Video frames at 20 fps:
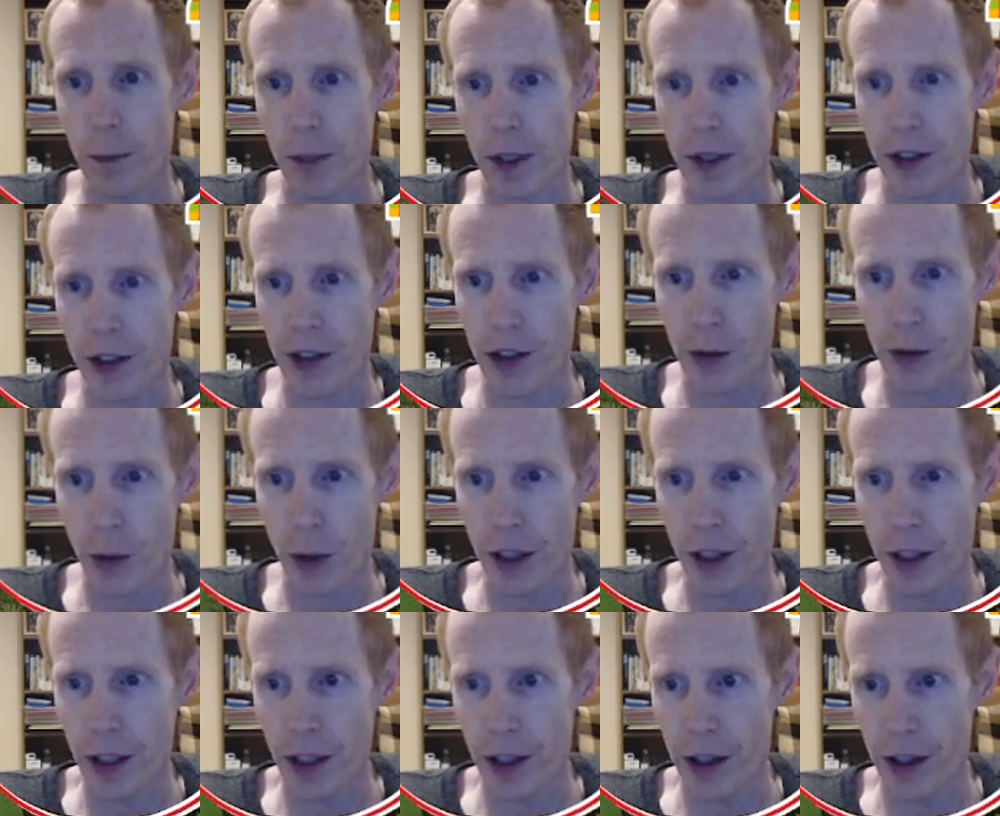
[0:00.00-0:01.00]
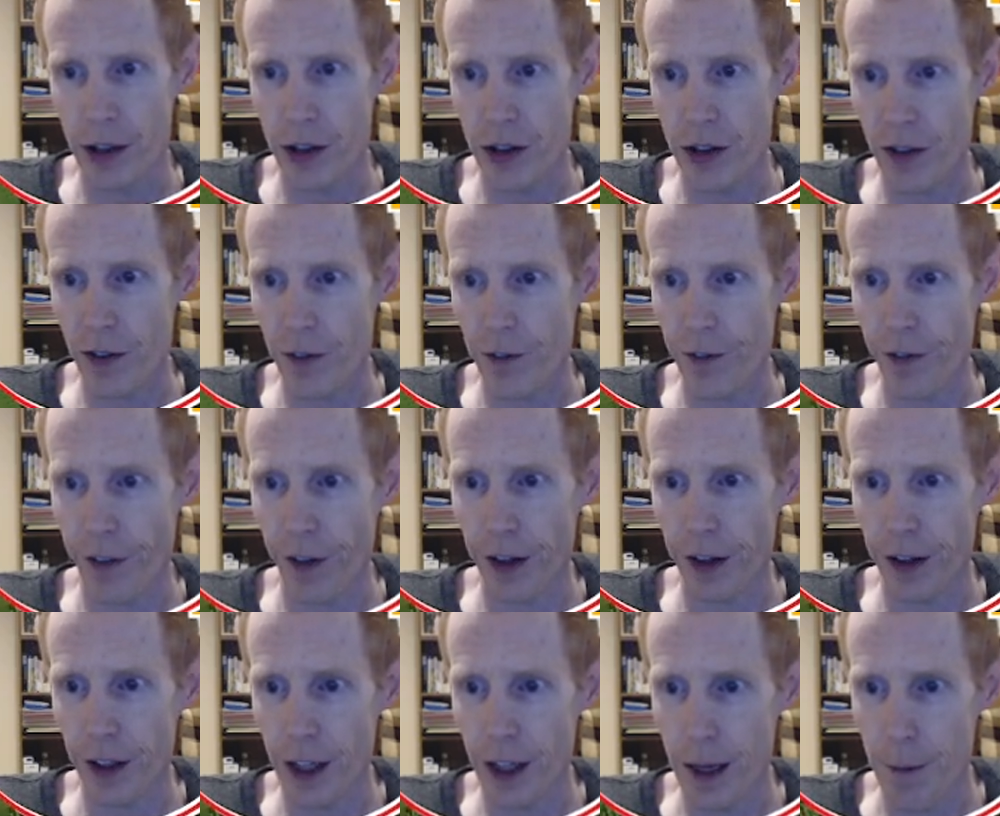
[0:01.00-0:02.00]
But this one is
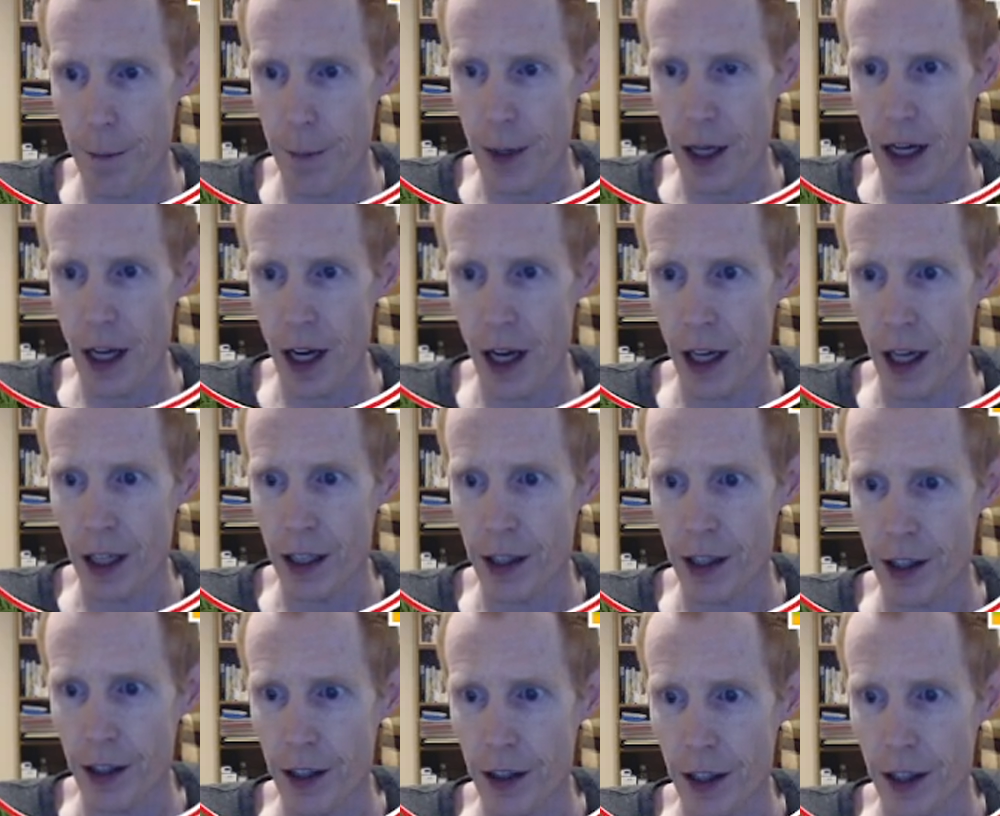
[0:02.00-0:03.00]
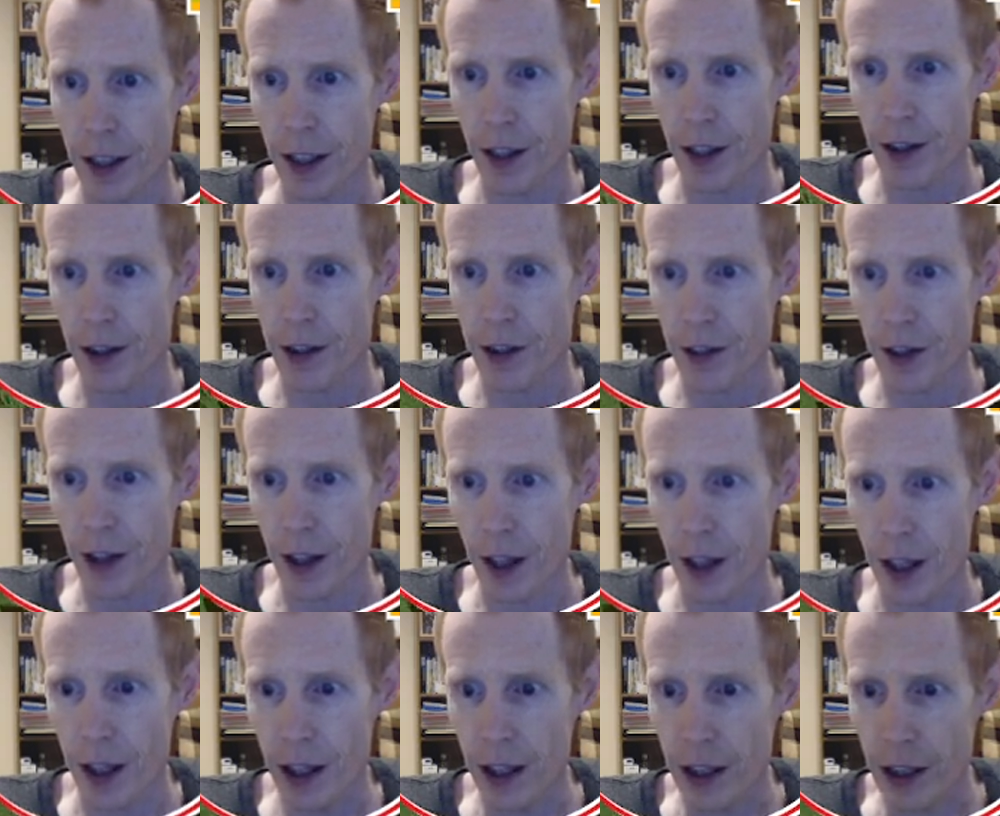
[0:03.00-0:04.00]
fairly benign. There is
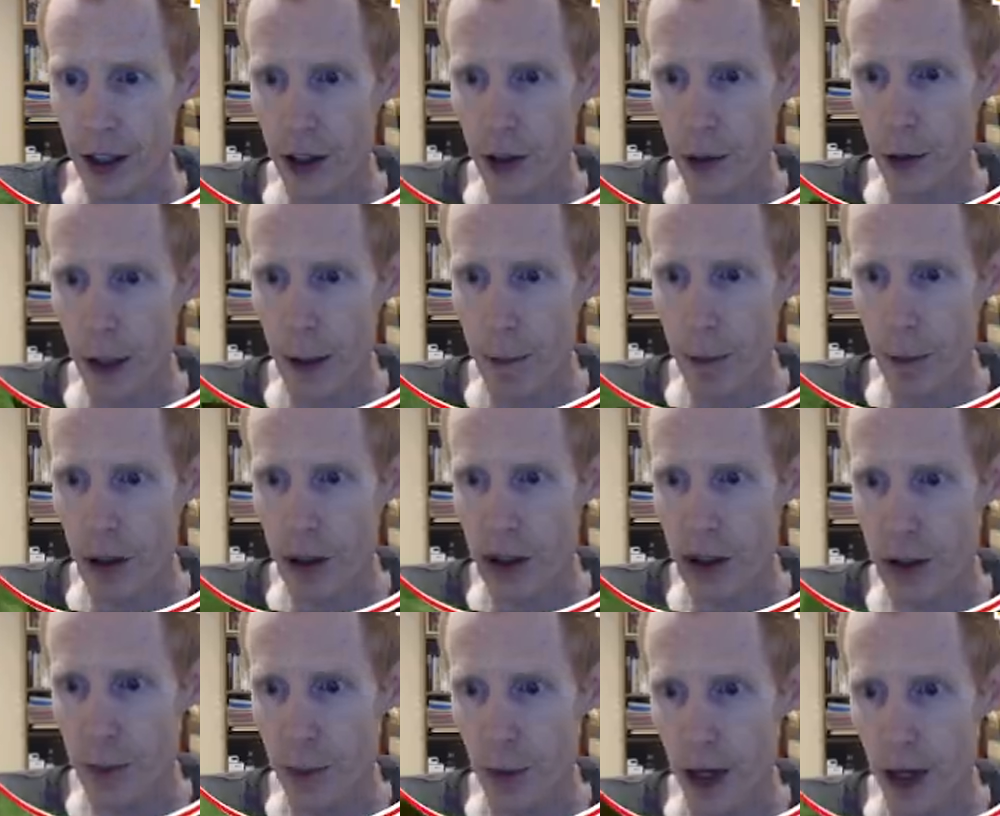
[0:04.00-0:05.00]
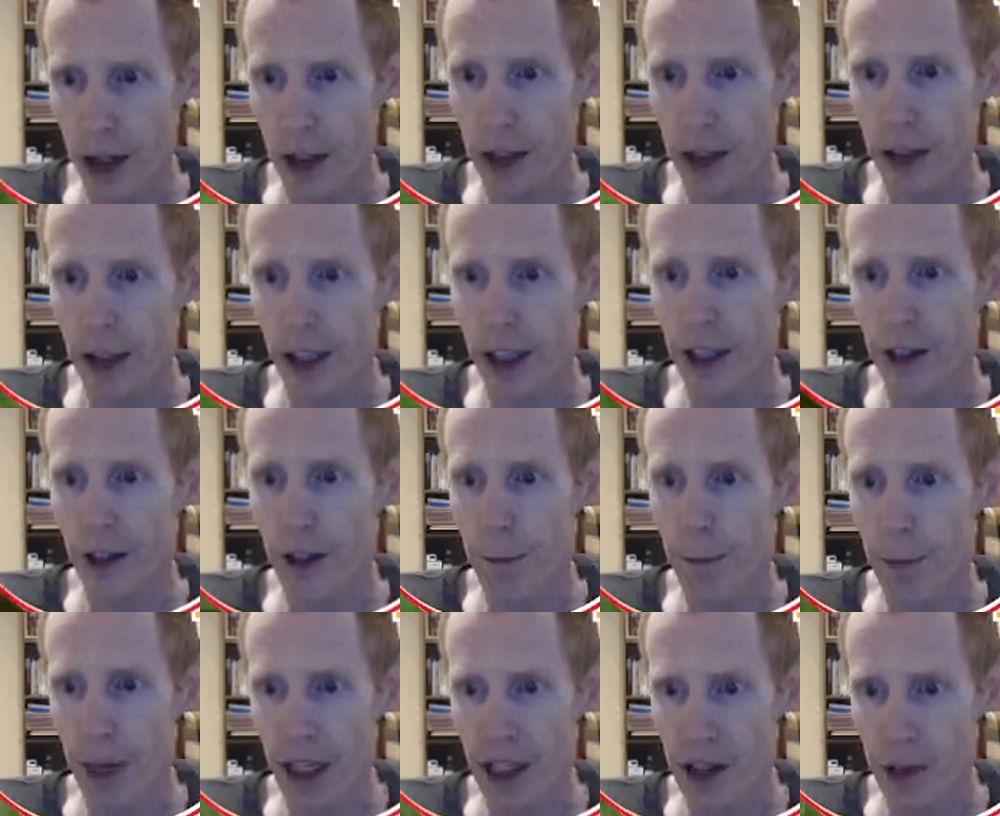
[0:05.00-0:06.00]
a creeper spawner in the
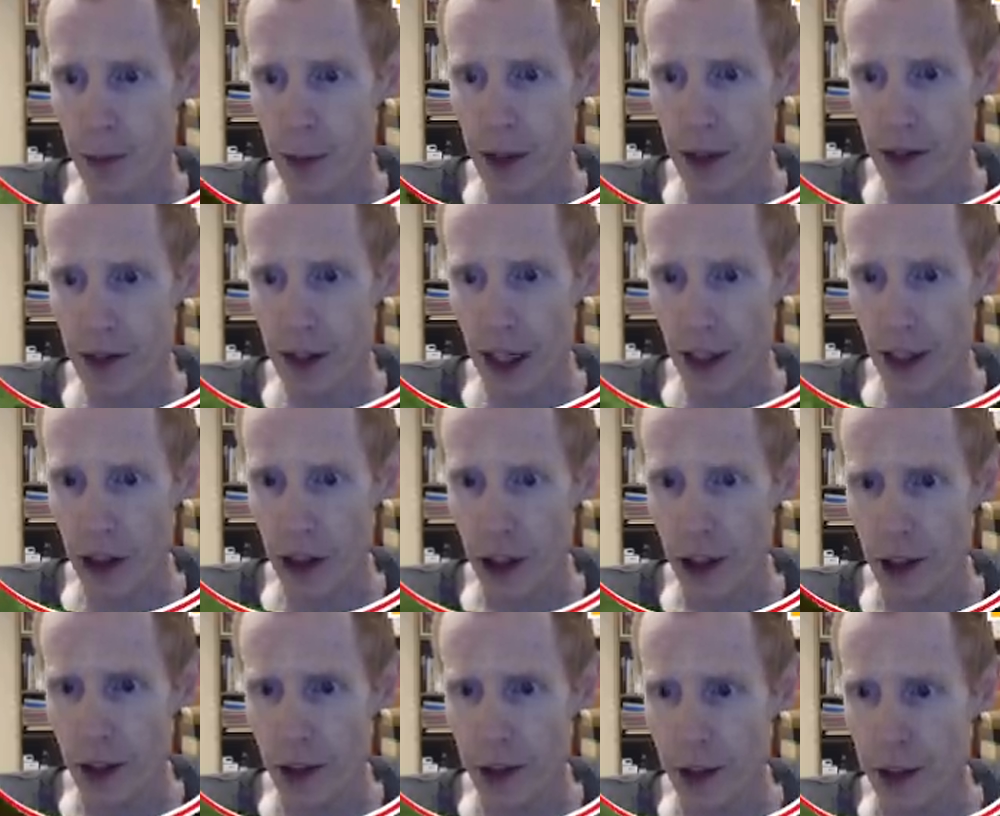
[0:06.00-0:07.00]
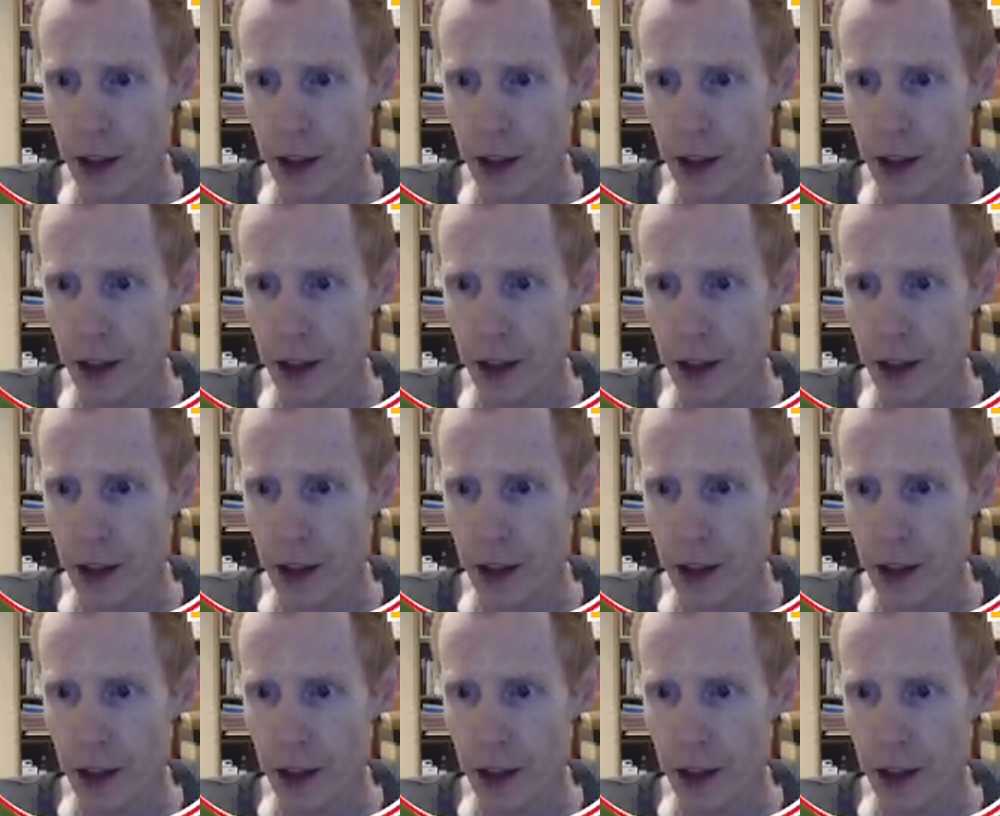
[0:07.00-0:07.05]
basement section.